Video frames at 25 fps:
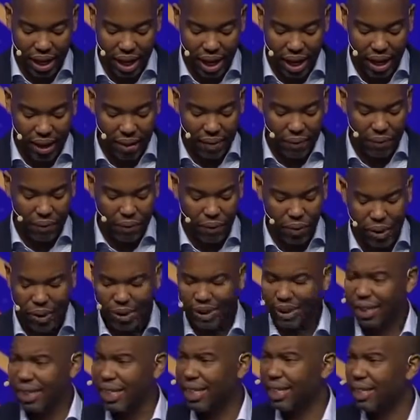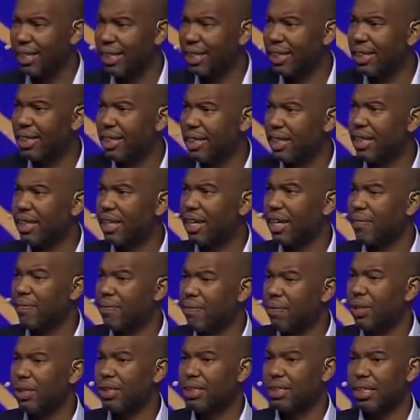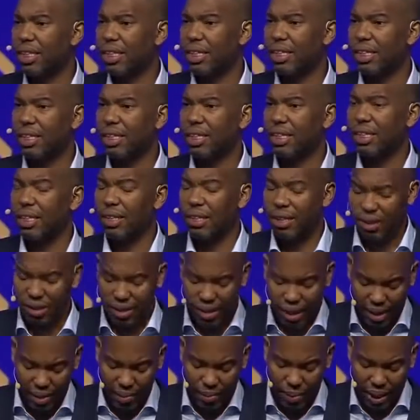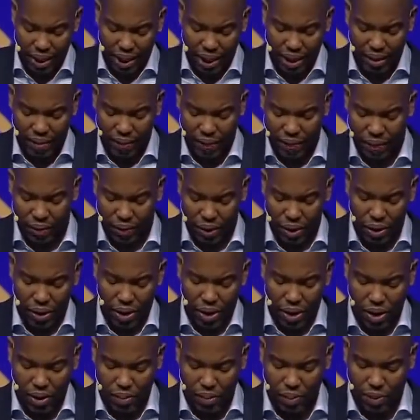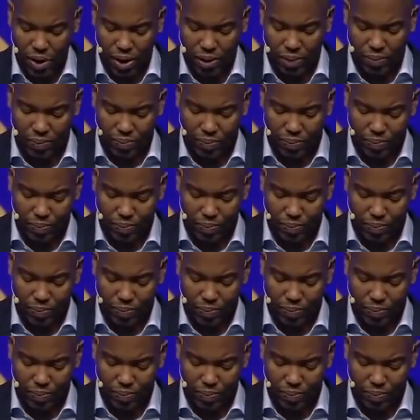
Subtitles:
And unfortunately, it looks like we're in for a long road.